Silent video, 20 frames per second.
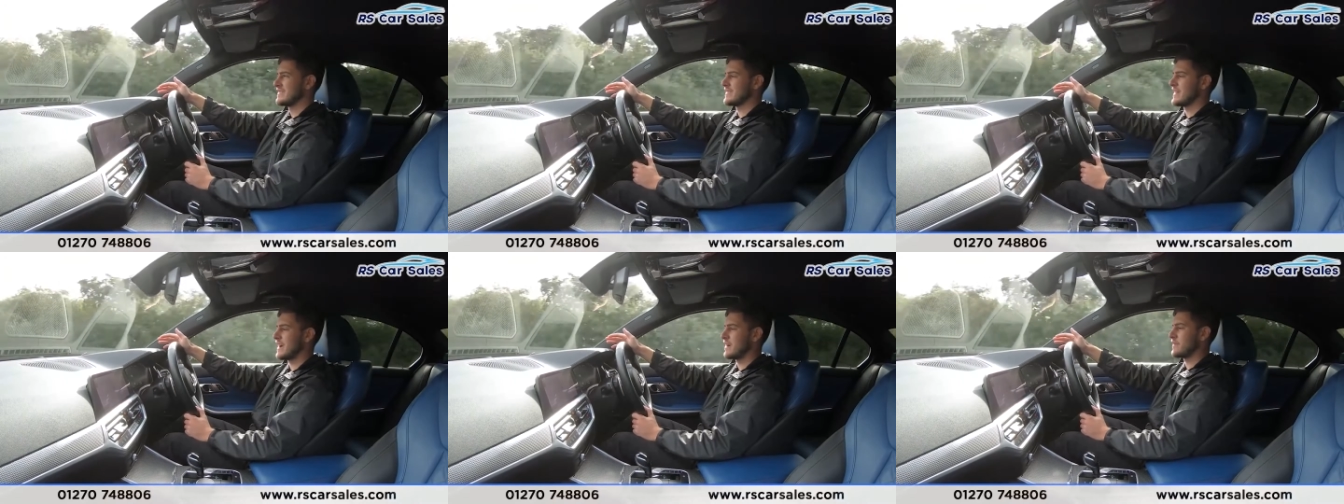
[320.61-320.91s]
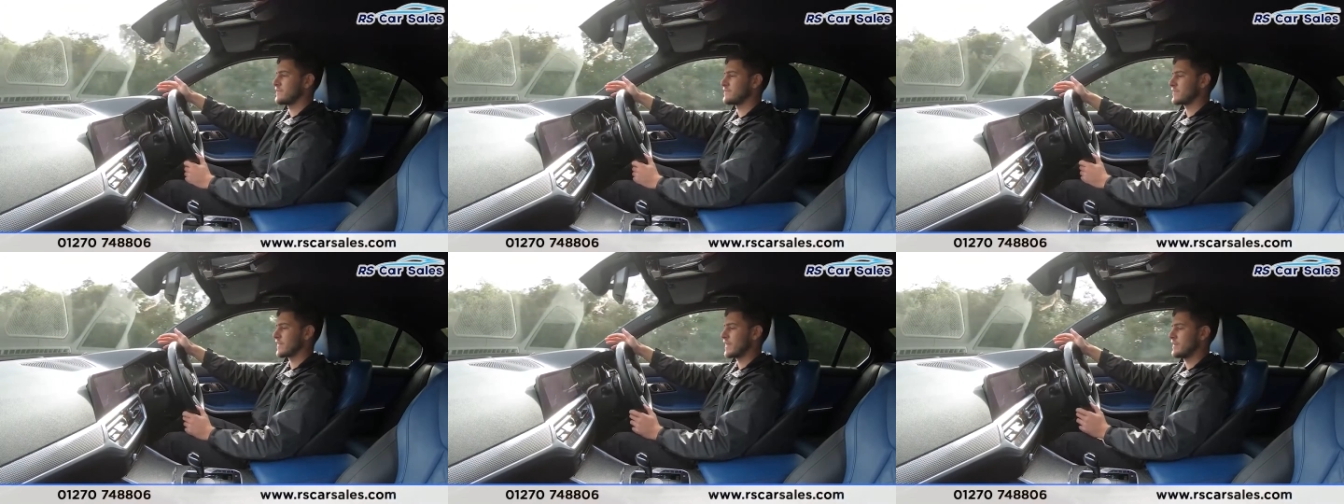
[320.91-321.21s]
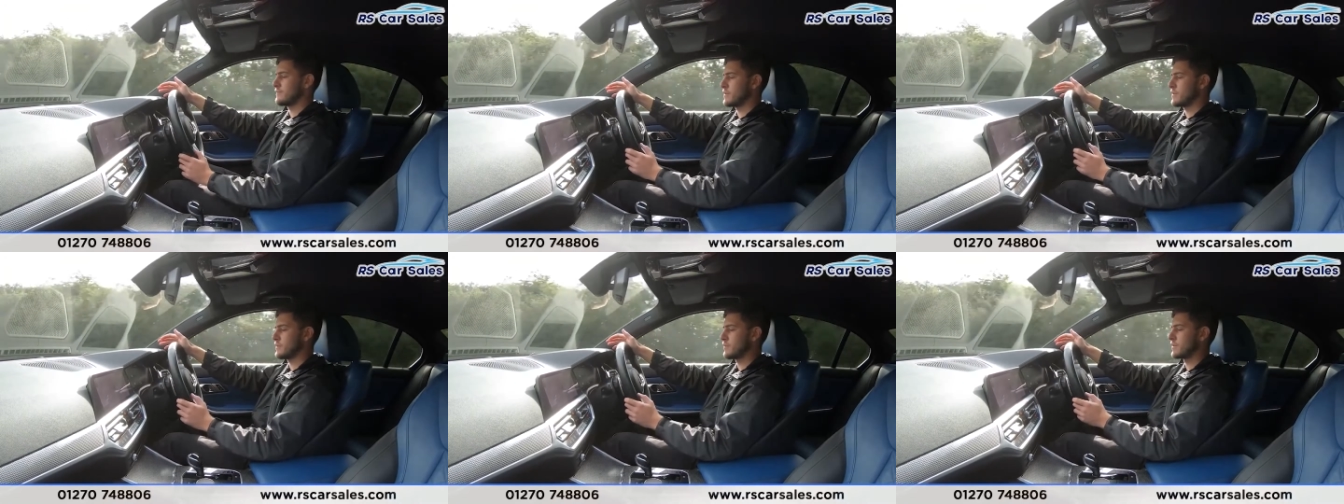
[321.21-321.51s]
Now,
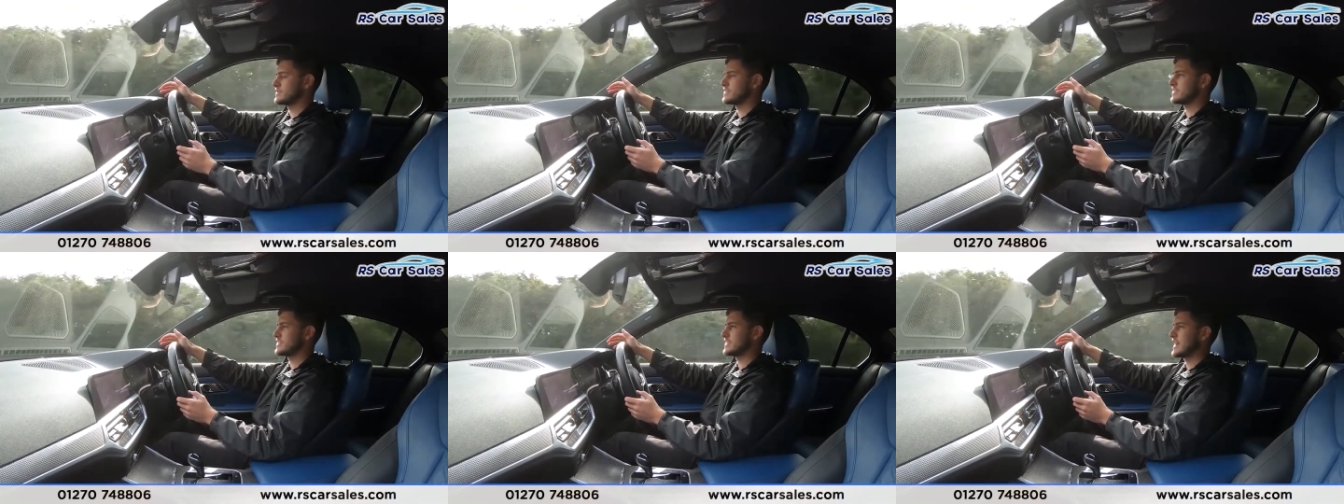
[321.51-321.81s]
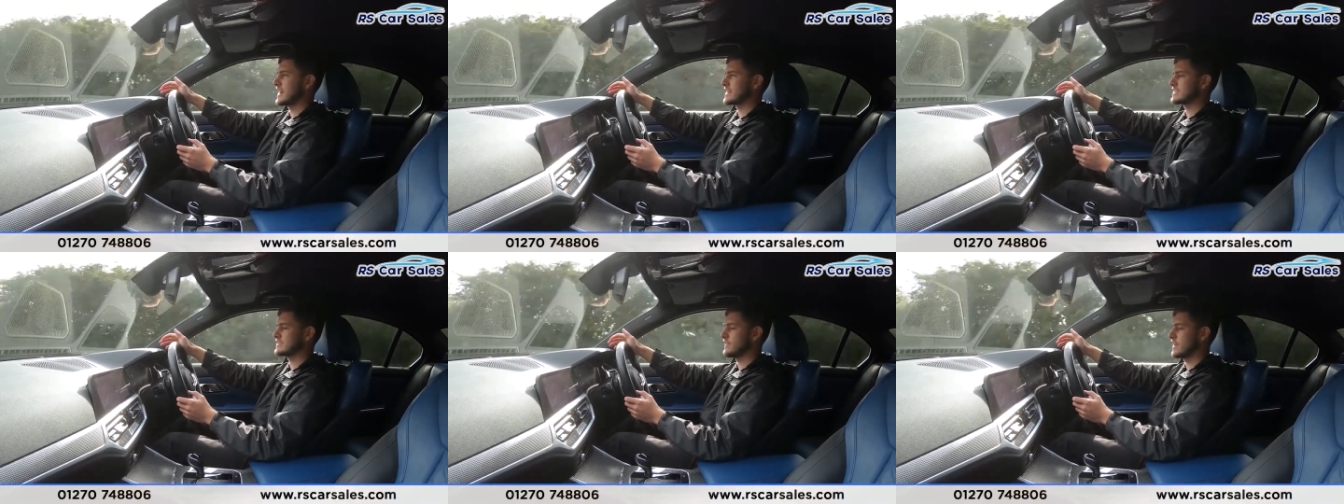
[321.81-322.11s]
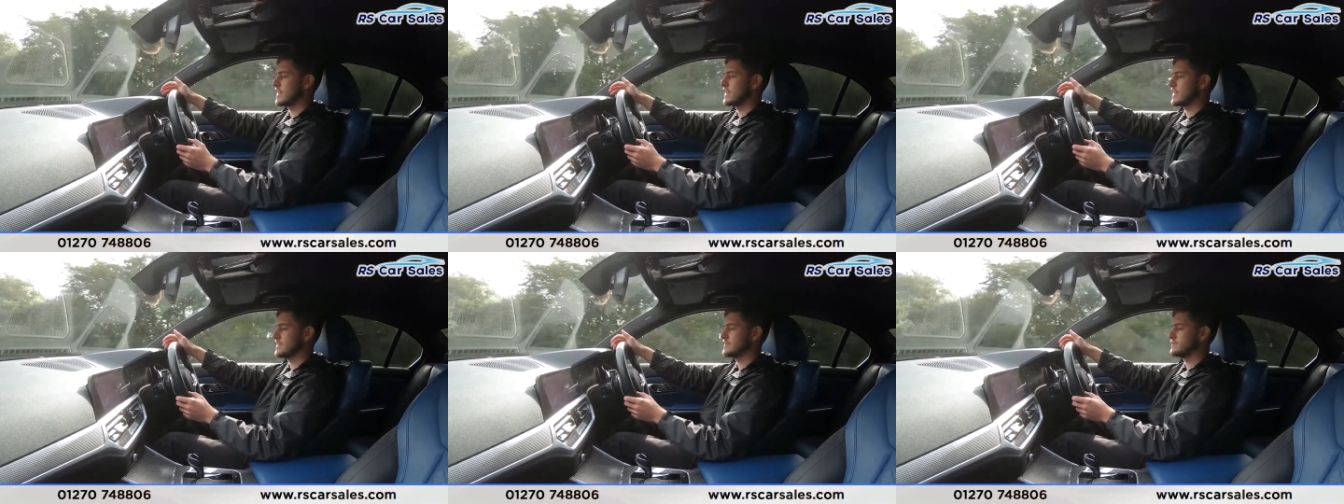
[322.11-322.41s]
if we want to
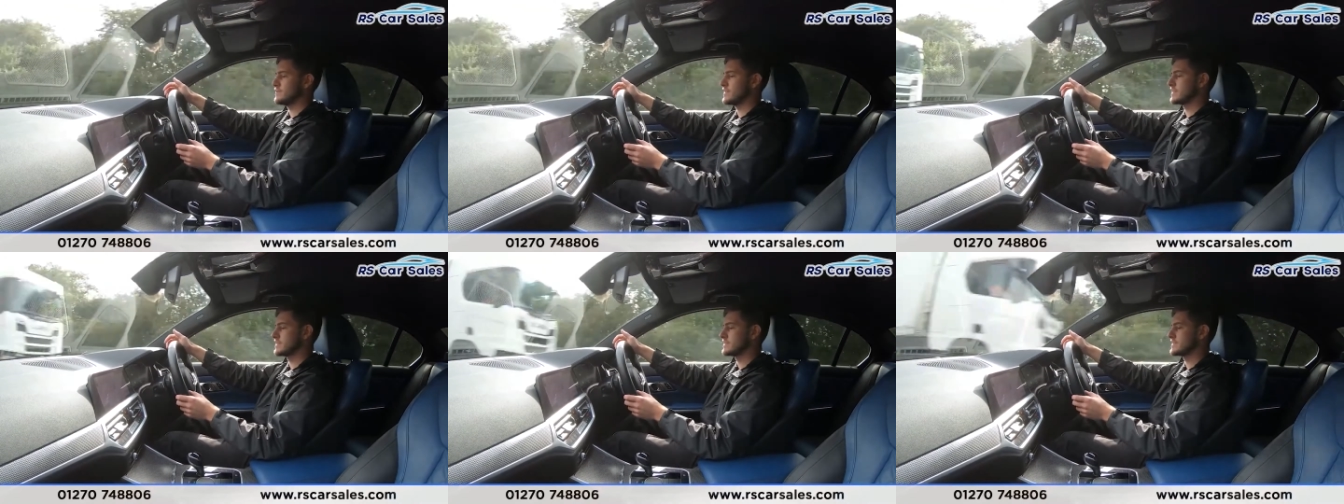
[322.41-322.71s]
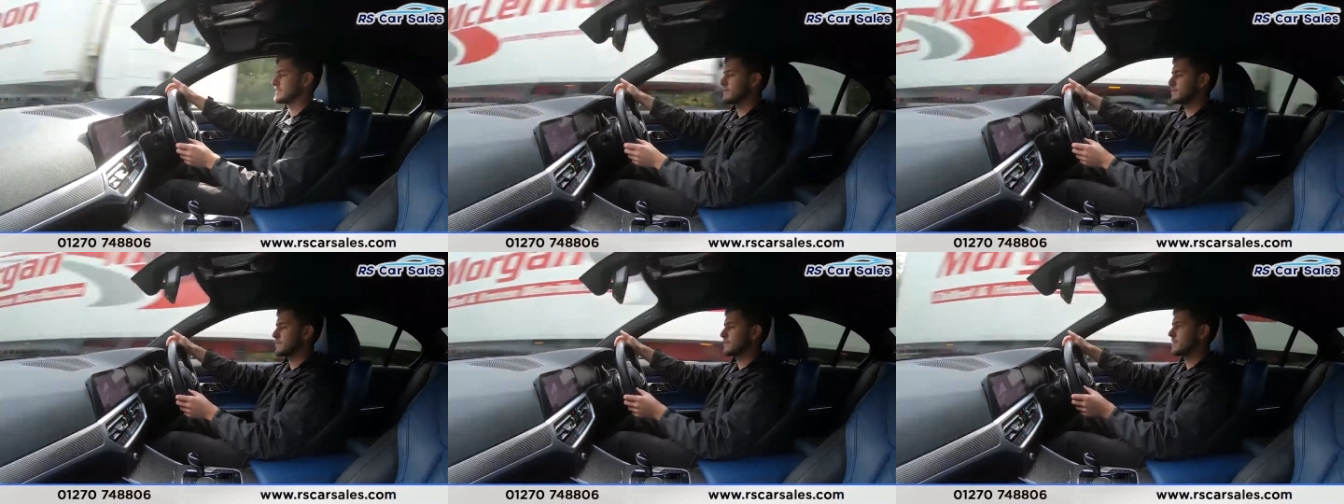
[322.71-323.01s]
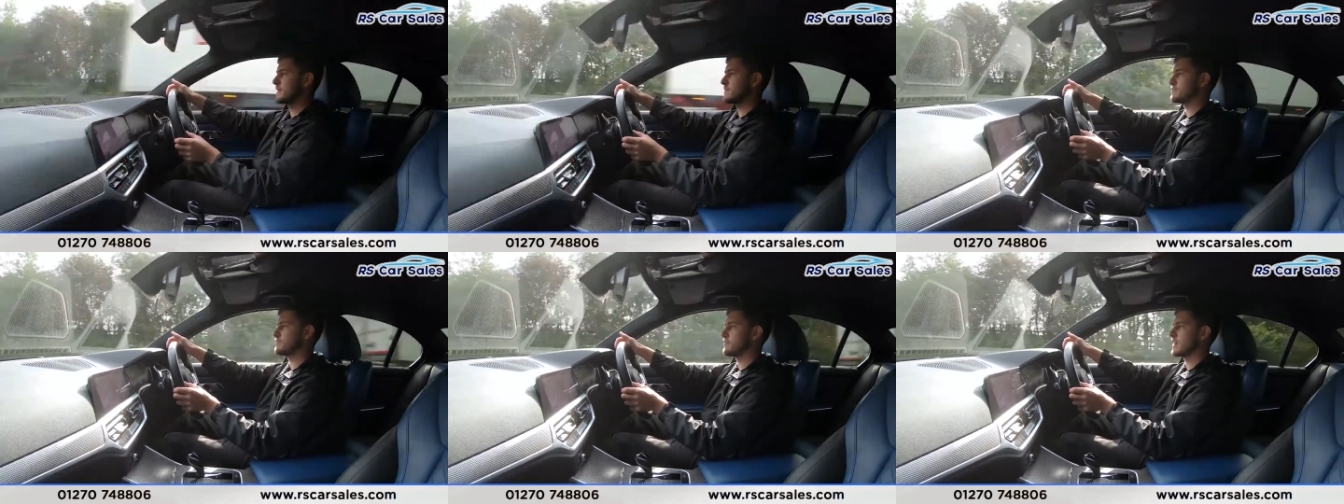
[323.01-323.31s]
deactivate this, we can
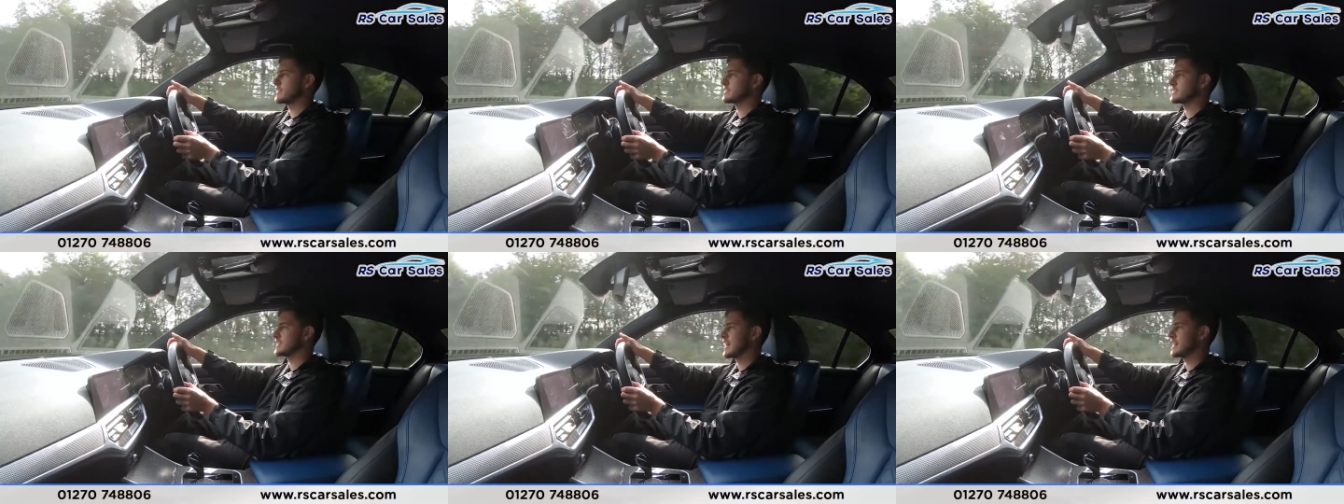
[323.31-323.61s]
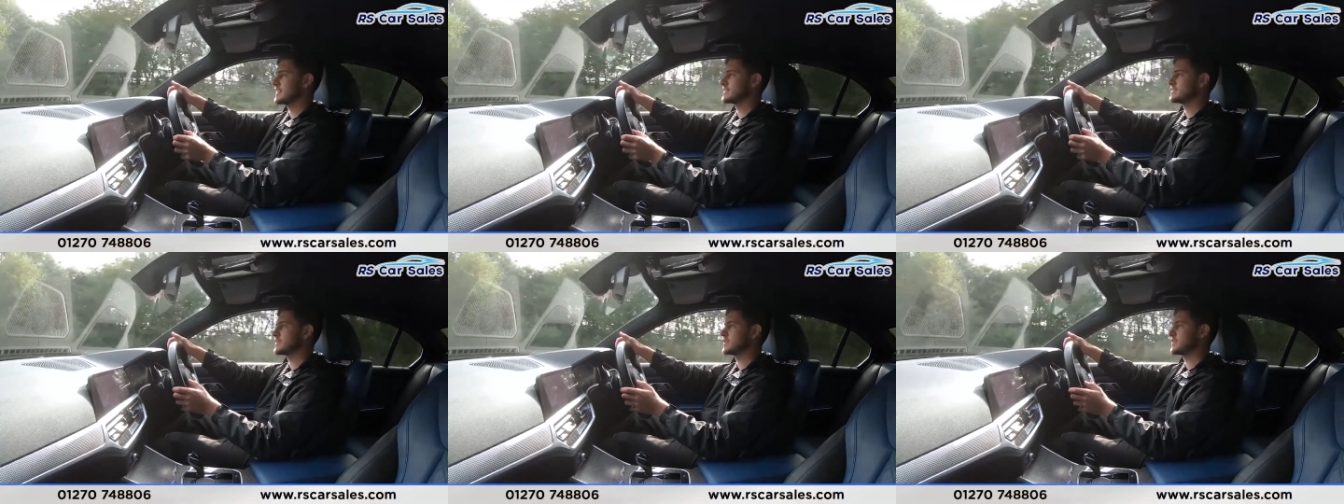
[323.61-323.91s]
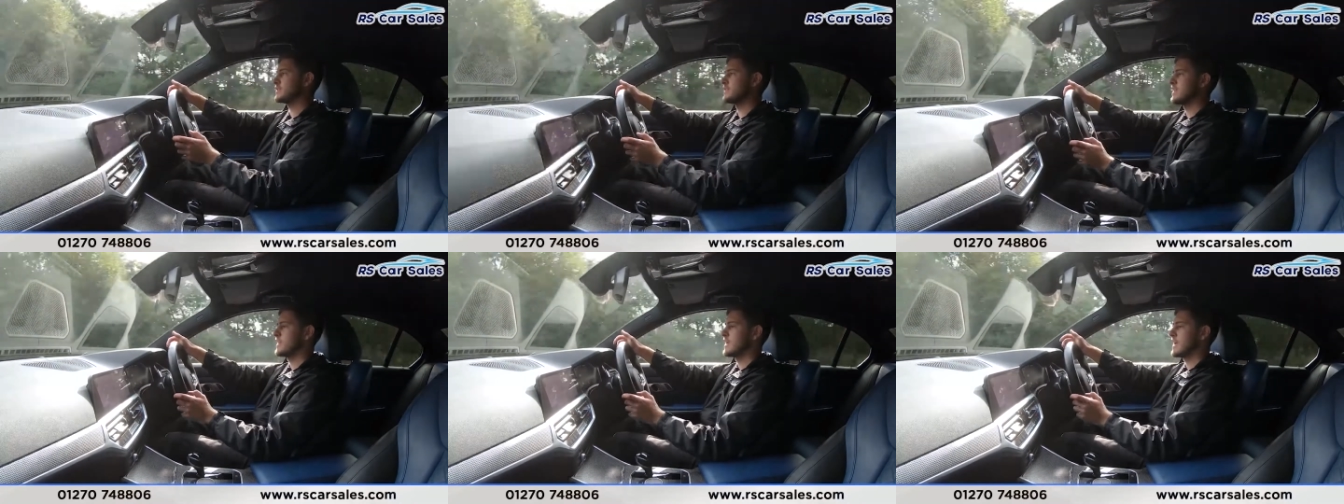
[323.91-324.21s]
simply press
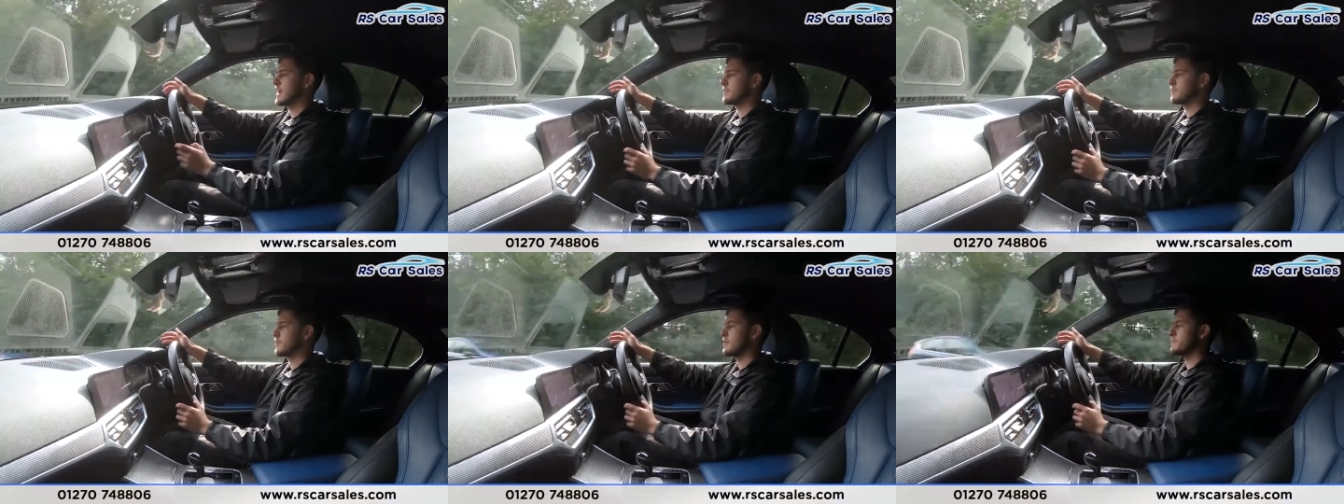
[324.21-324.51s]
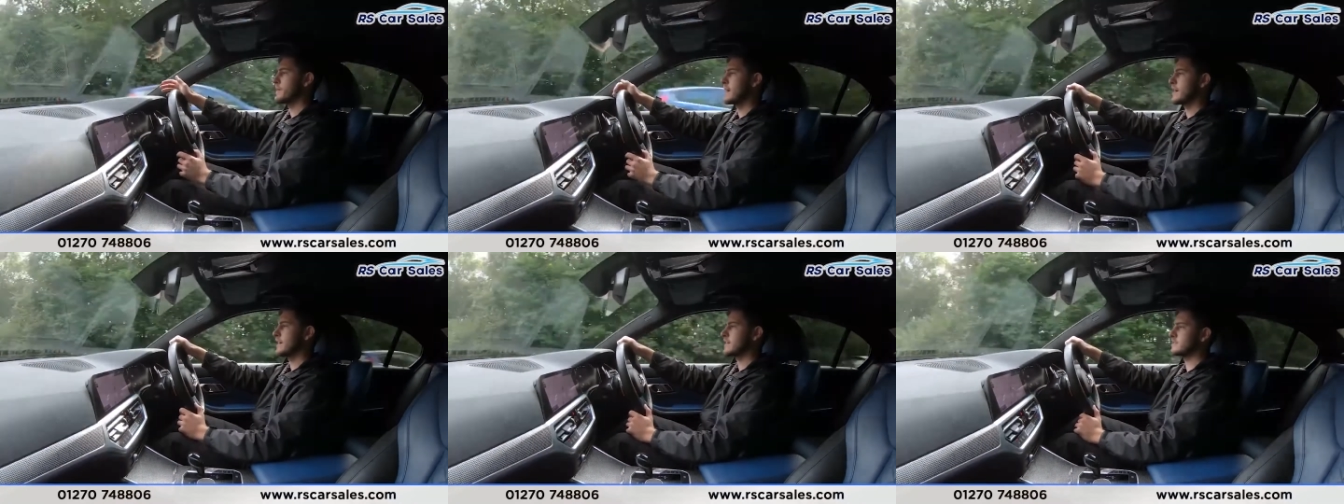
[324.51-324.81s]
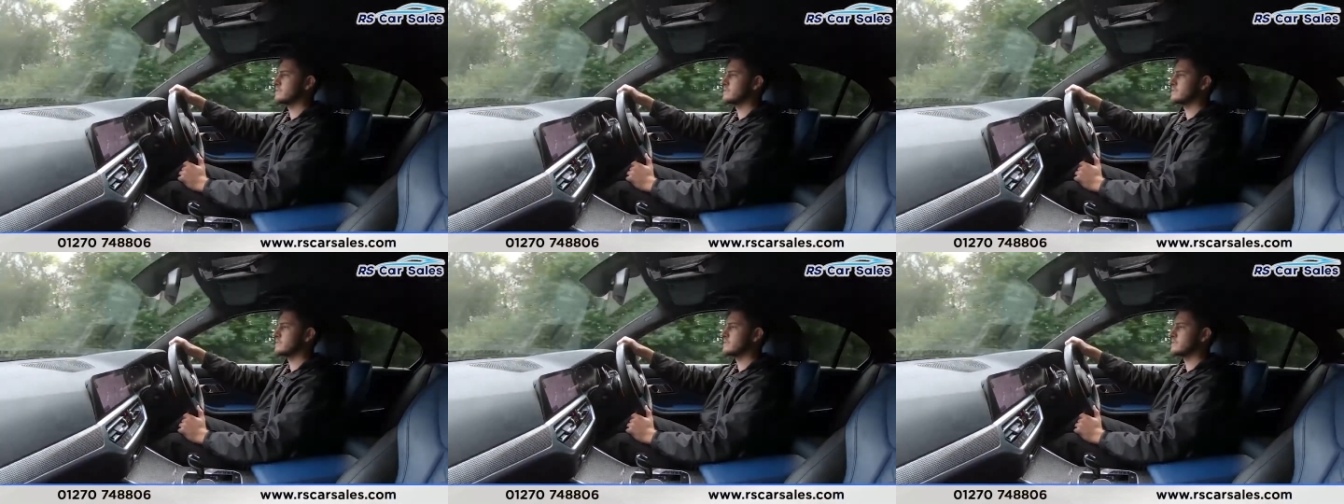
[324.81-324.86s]
cancel and we're back